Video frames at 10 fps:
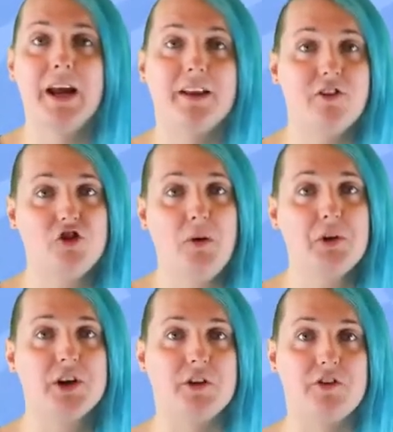It's a show
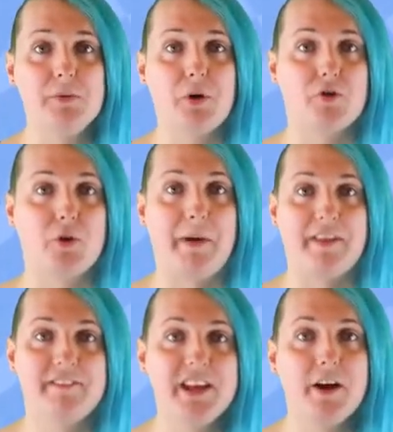on YouTube where I talk about
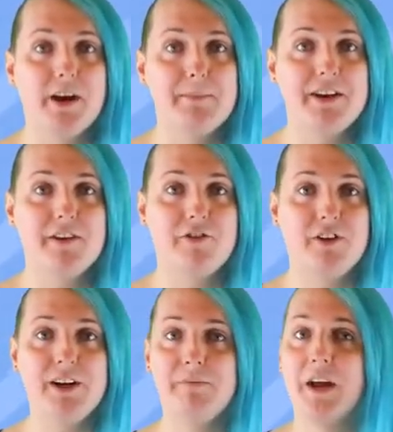the video game
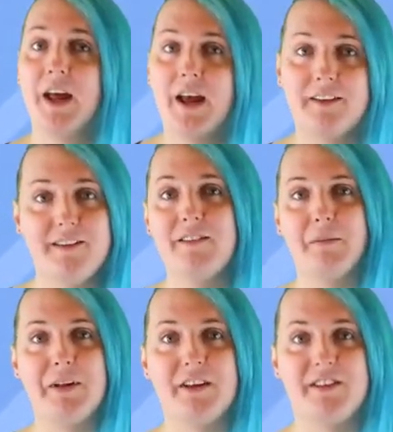industry,
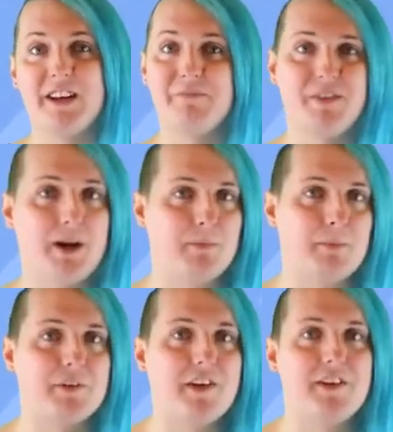accessibility, and
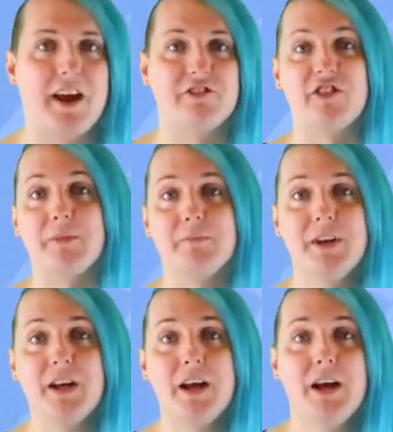representation.
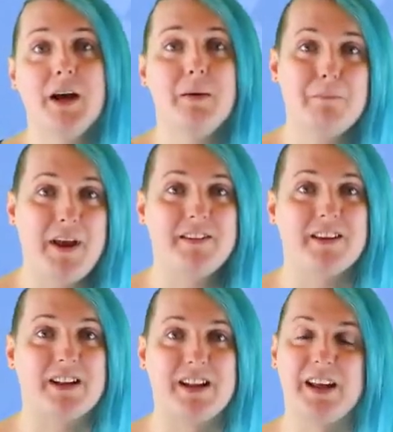
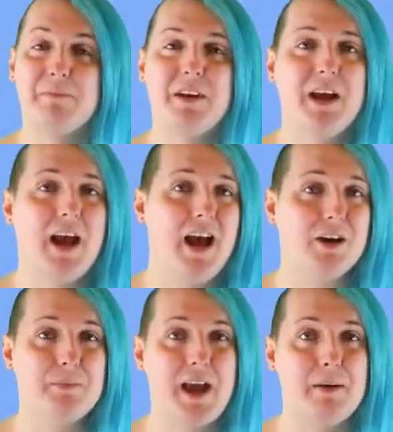Basically,
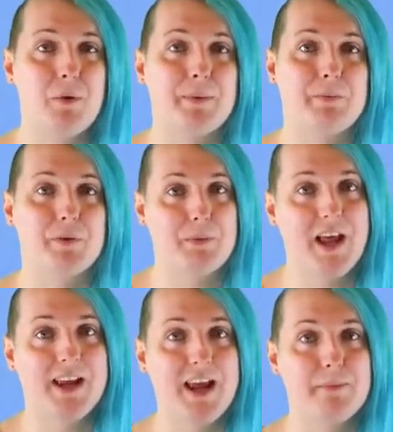how can we help more people to
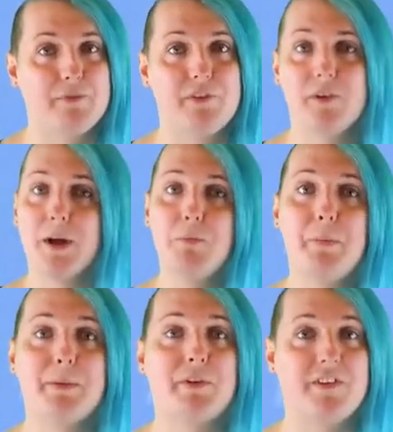play games, and more
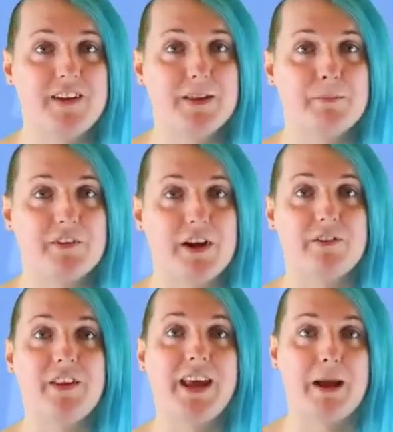people to see
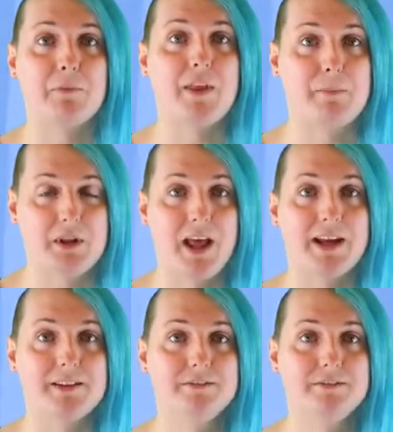themselves in the games they play?